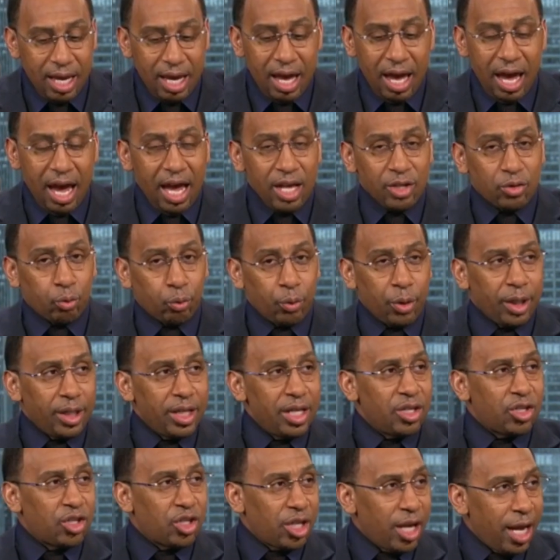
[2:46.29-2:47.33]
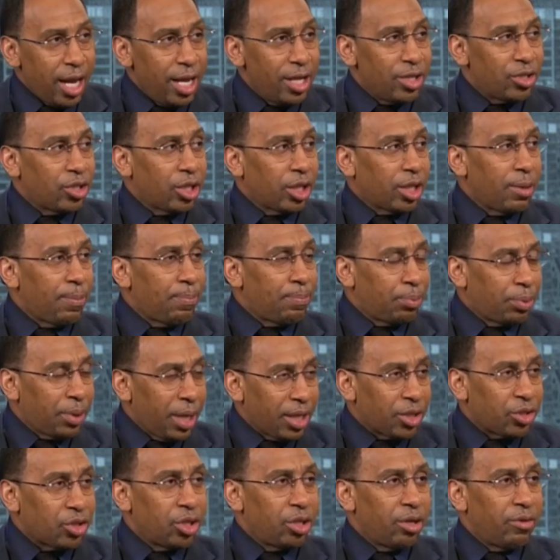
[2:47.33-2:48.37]
has really changed the
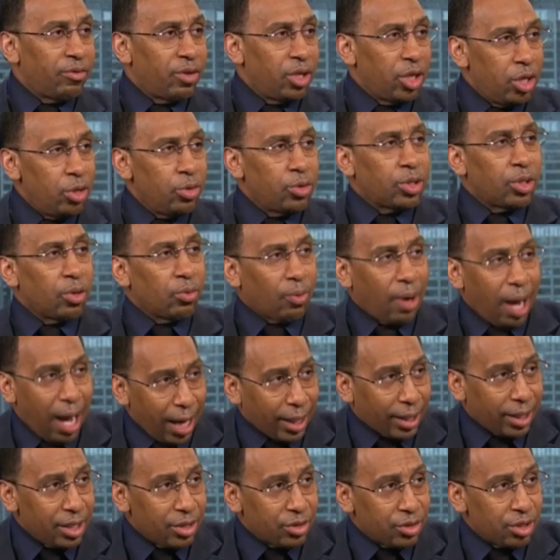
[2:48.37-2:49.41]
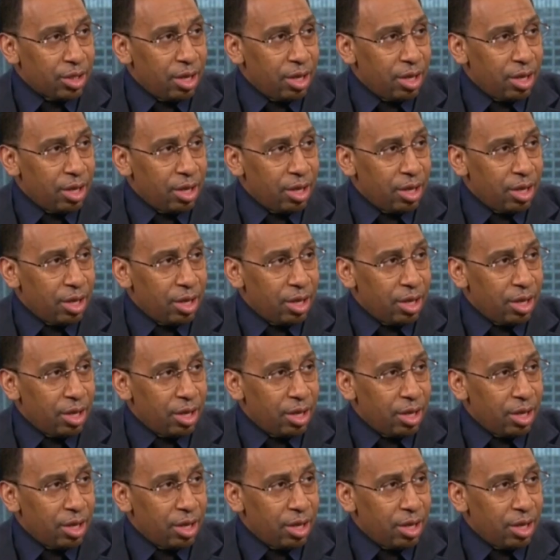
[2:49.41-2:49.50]
complexion of the Houston Rockets.